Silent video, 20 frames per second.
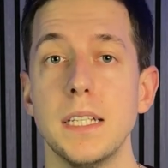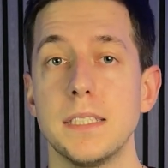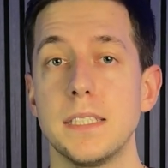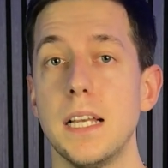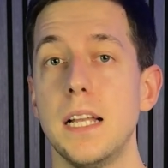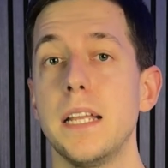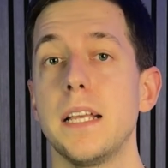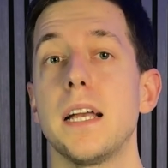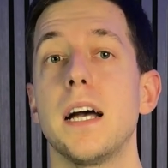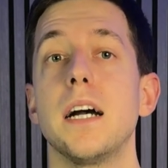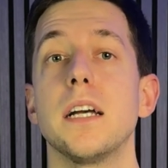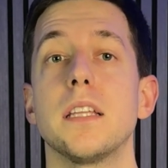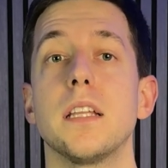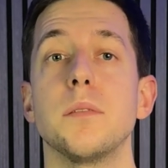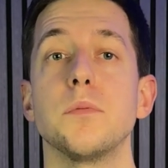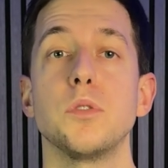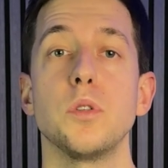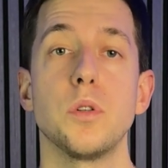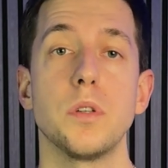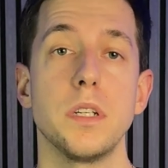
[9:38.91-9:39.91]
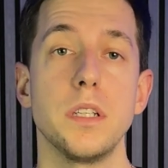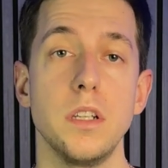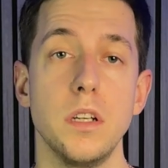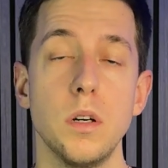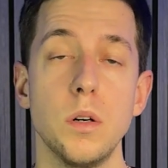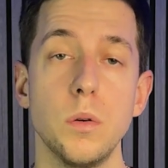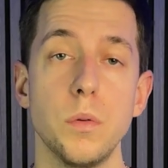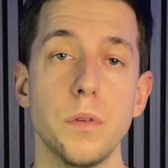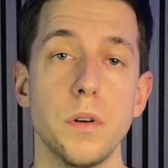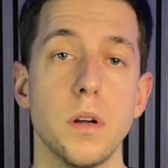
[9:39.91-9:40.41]
selling items you already
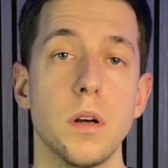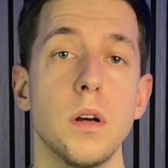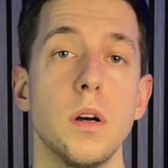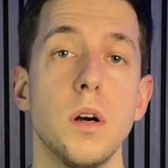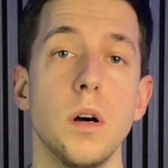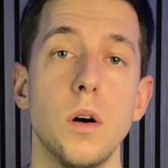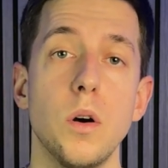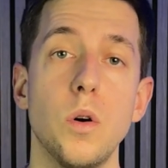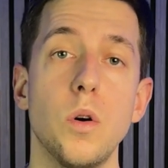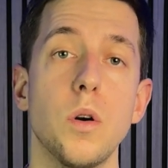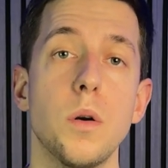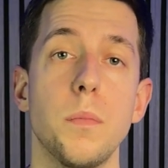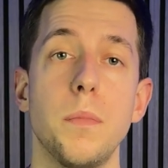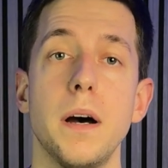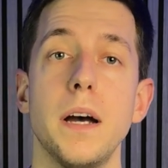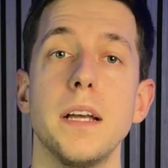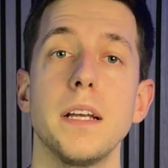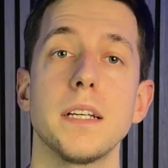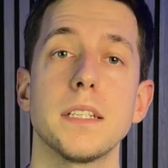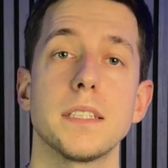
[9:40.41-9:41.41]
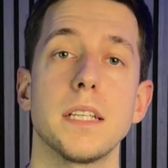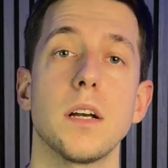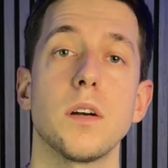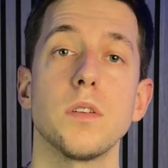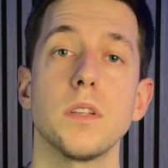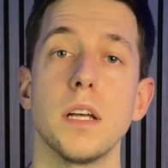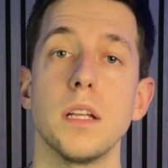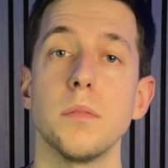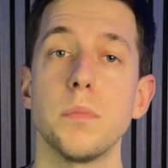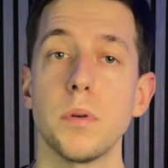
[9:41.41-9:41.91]
own or buying
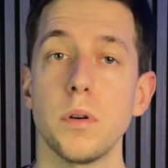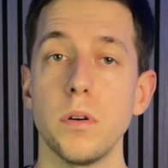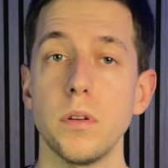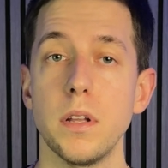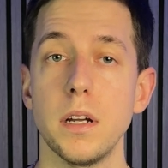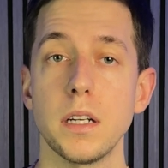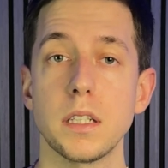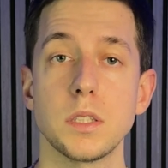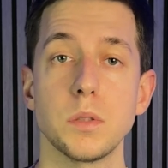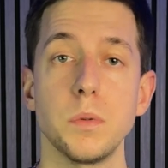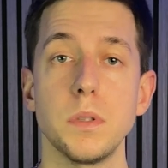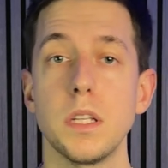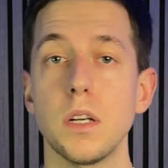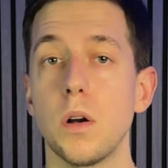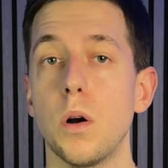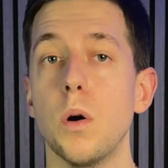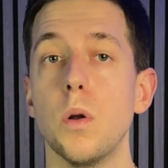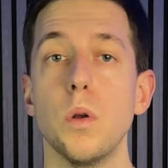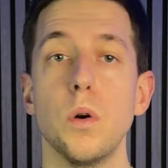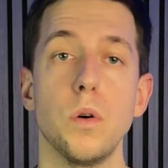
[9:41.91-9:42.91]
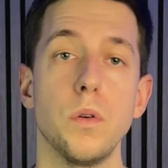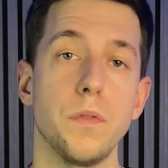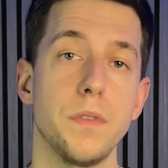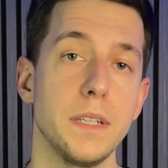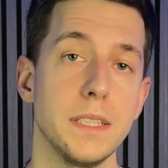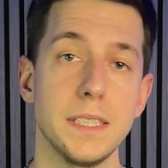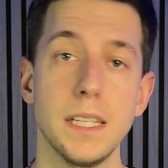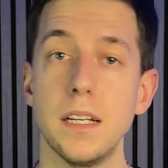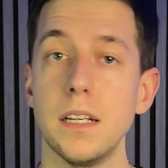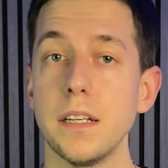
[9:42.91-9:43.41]
second-hand products with the goal of
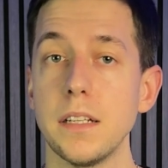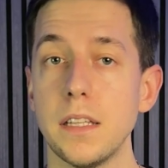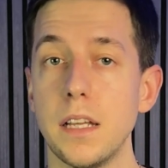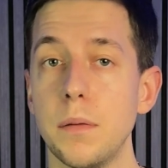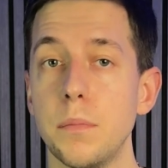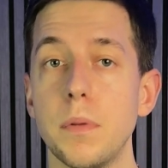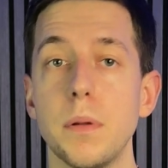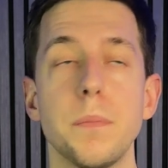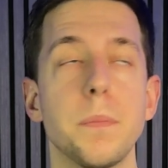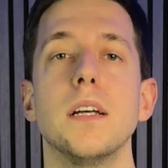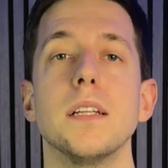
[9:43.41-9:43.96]
reselling them.